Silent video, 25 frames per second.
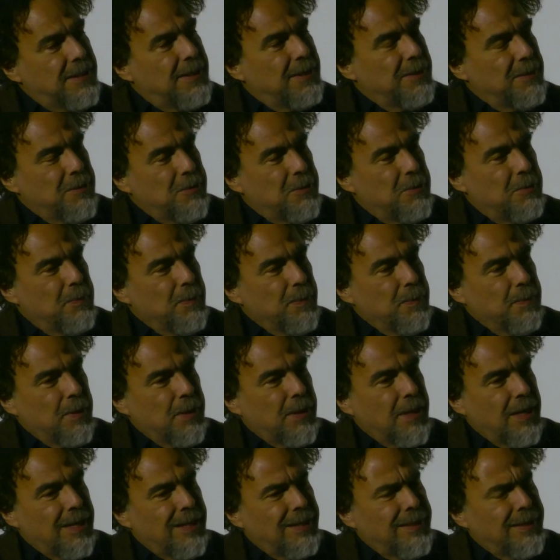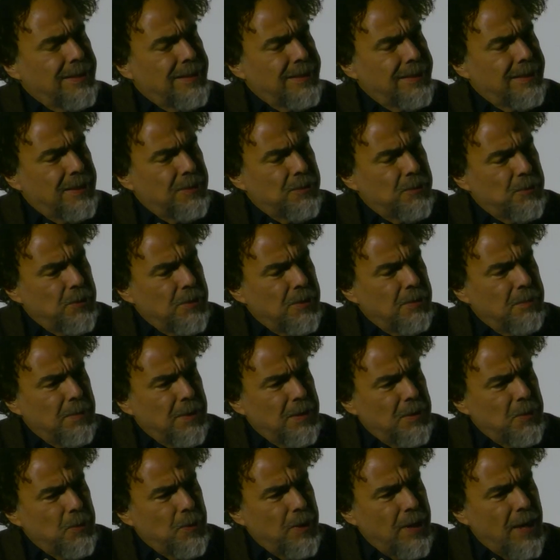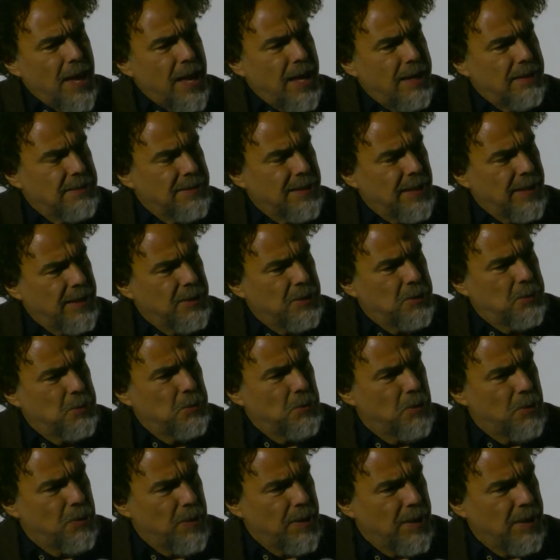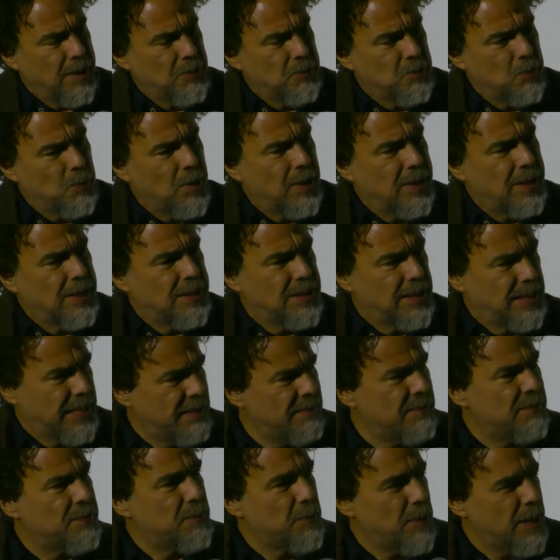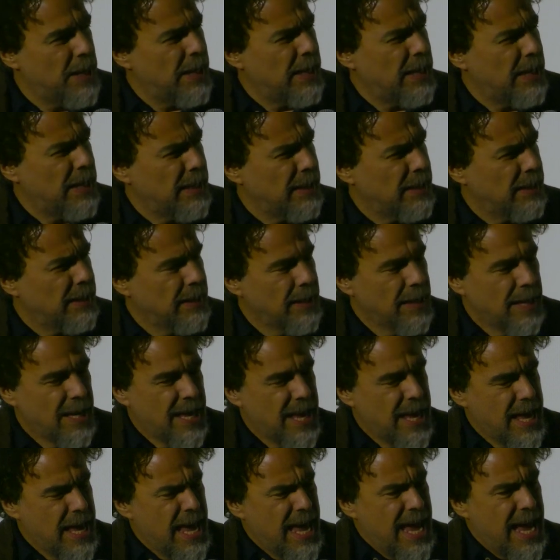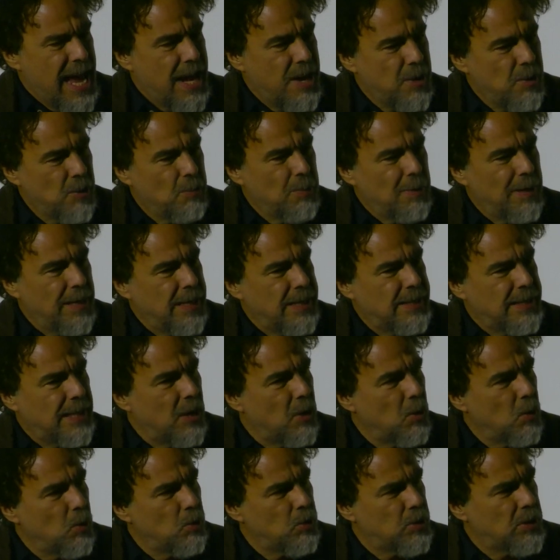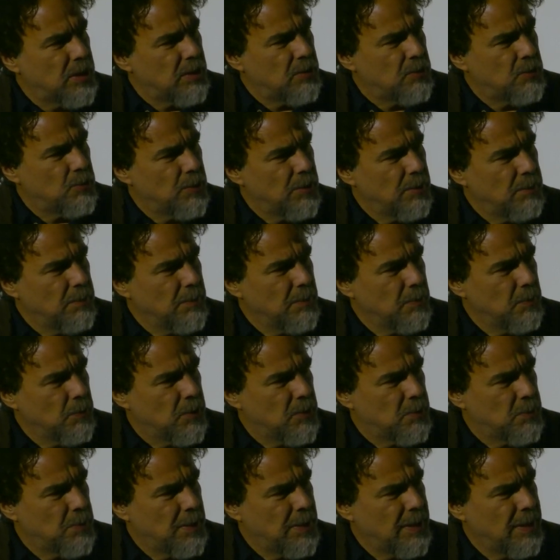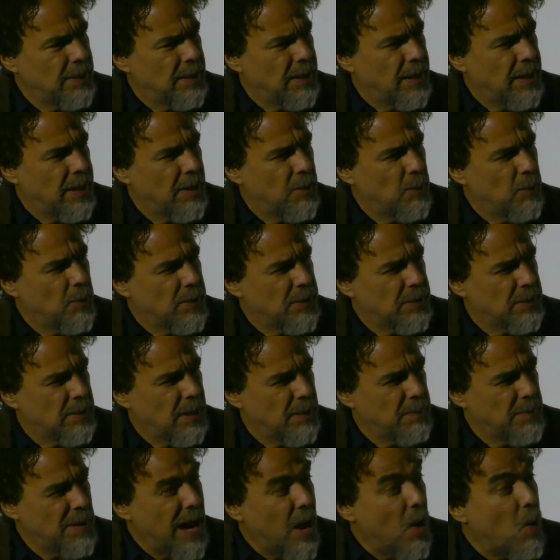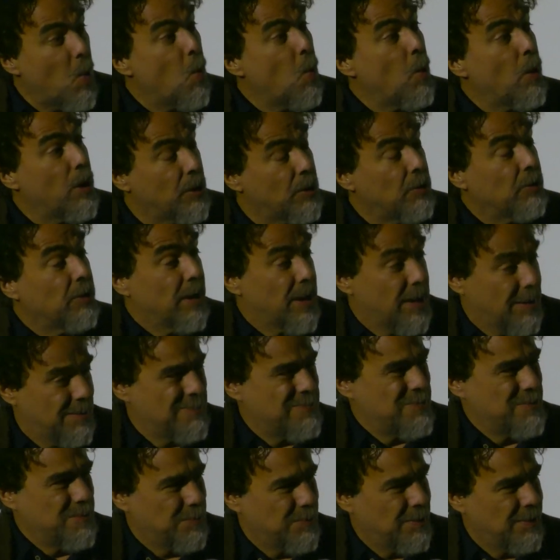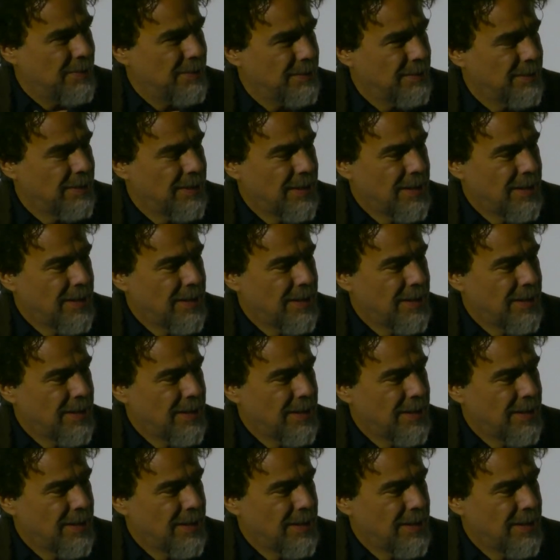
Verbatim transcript: it, you know, but the dream in a way has like 2 things. One is liberating, and normally it's a lucid dream, which meaning that I'm aware that I'm dreaming.